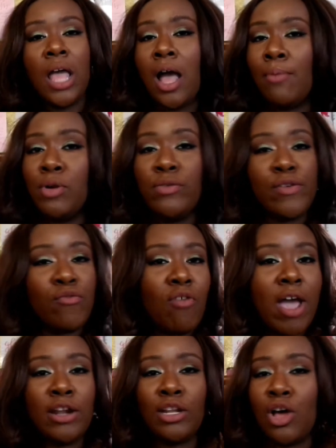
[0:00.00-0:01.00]
I'm moving
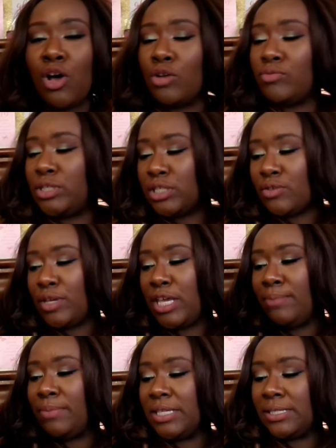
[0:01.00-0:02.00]
right along. We're just gonna
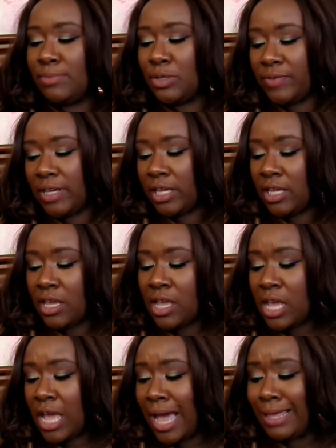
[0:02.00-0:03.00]
keep this moving.
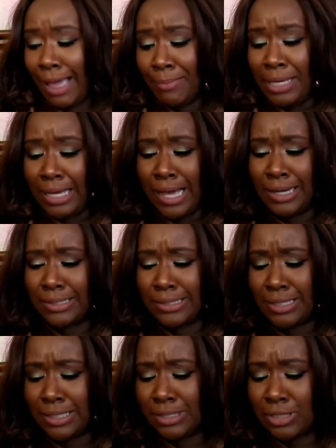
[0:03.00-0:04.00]
I mean,
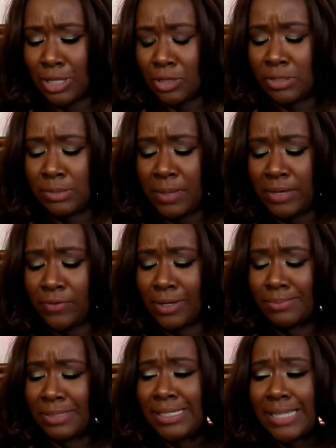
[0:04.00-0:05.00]
honestly, these clothes speak for
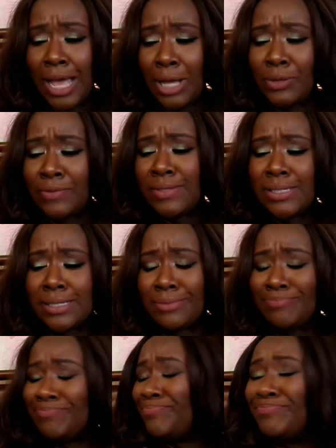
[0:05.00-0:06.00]
themselves.
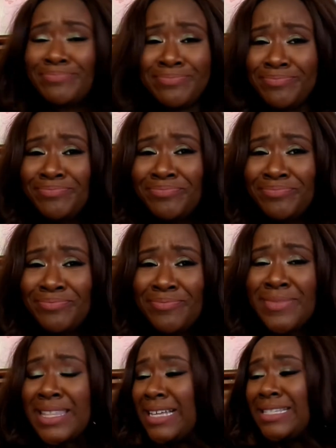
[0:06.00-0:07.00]

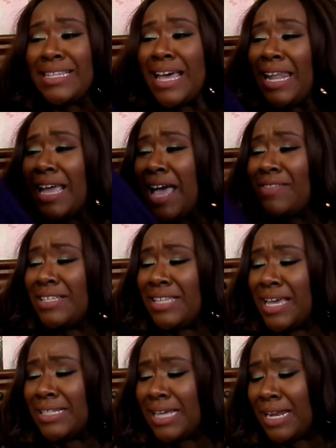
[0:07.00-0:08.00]
It's not like I have to
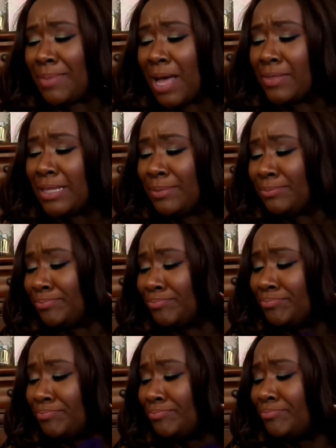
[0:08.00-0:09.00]
say a ton about them.
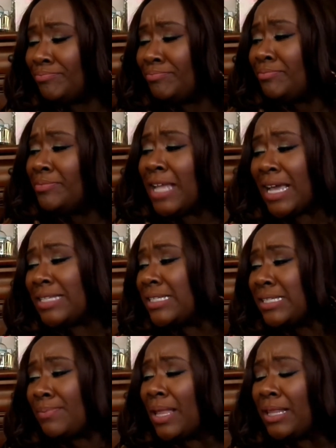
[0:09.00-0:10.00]
I guess
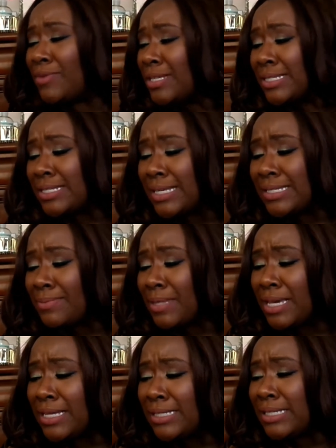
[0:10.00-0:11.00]
Isabella wants to say some
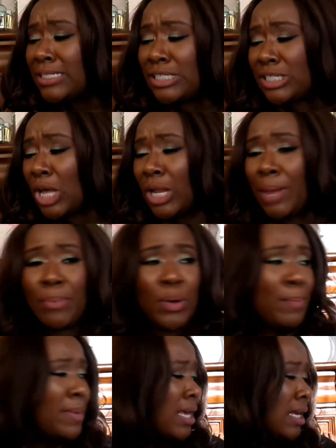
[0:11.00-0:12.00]
things because she's all up
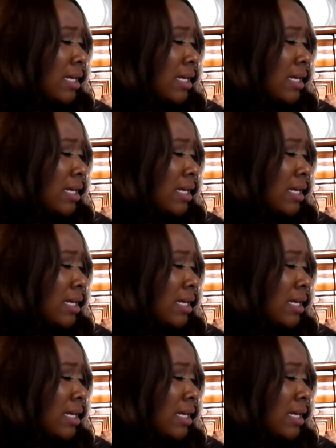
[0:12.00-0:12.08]
on me.